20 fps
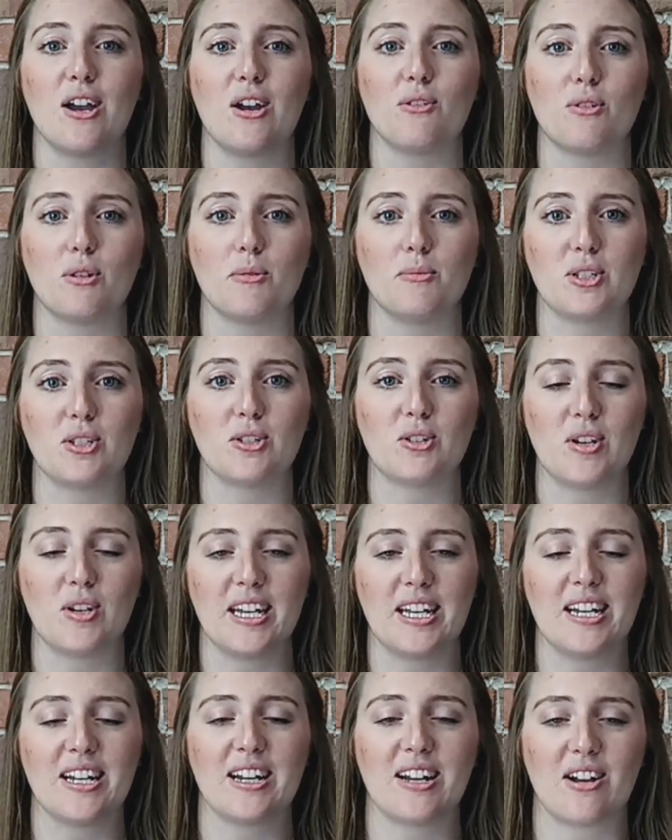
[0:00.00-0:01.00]

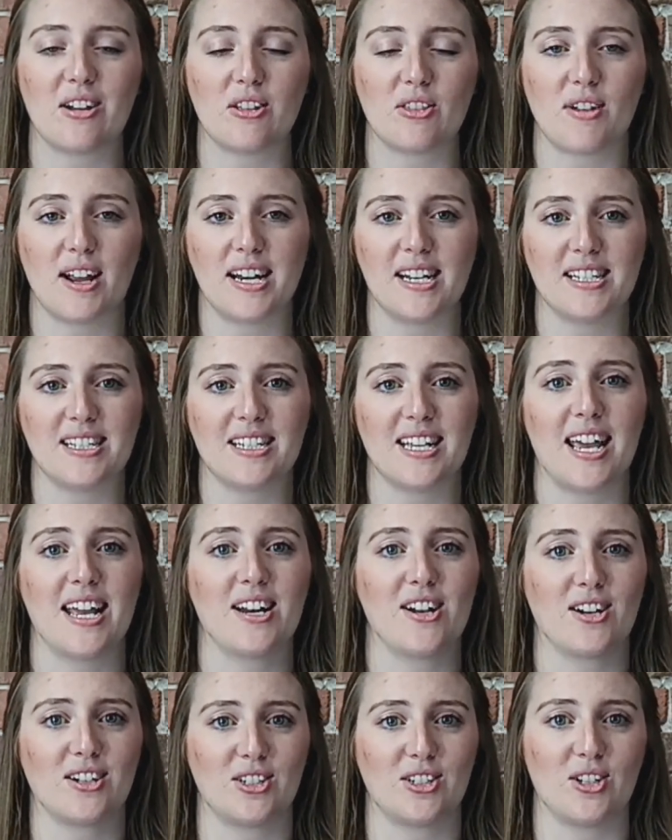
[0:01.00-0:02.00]
rheumatoid arthritis and
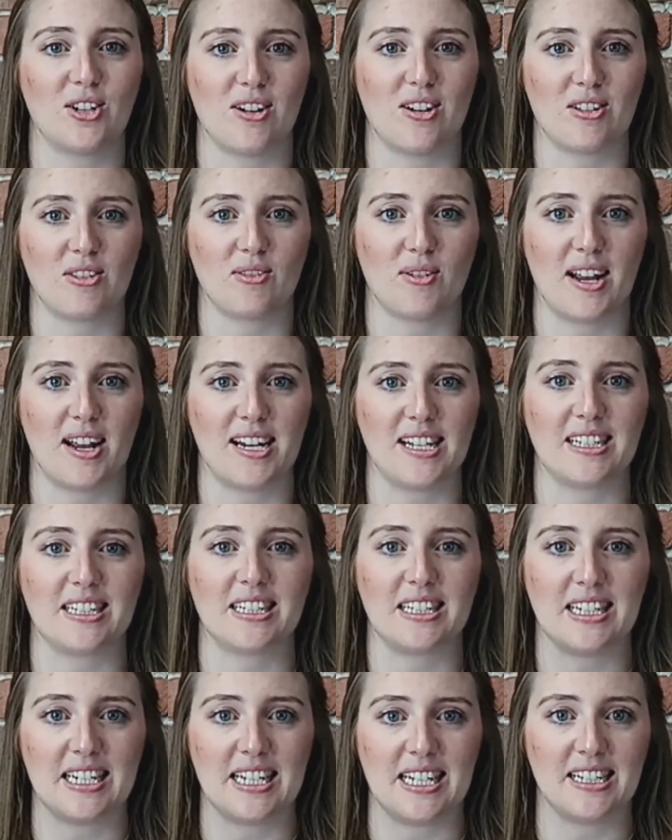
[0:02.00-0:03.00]

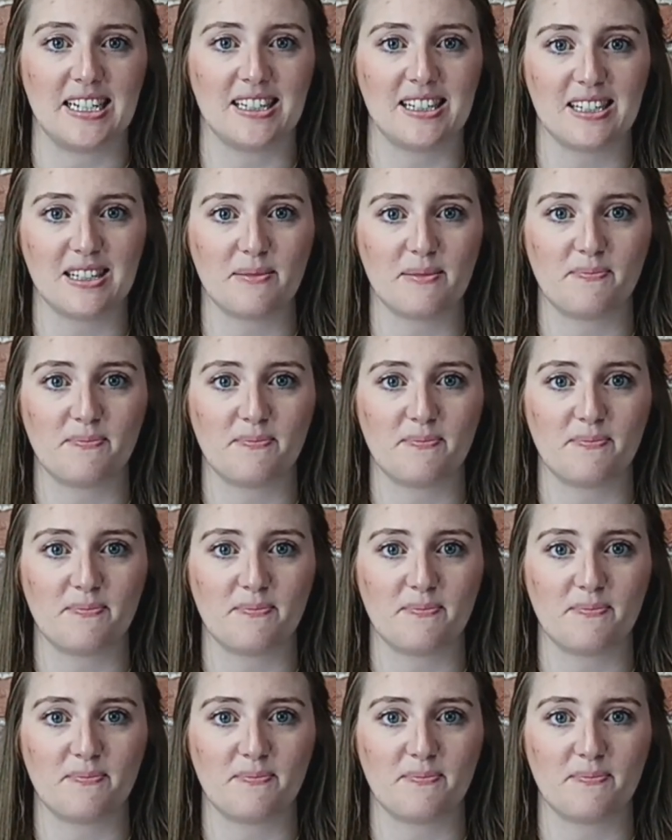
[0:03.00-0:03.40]
osteoarthritis needs.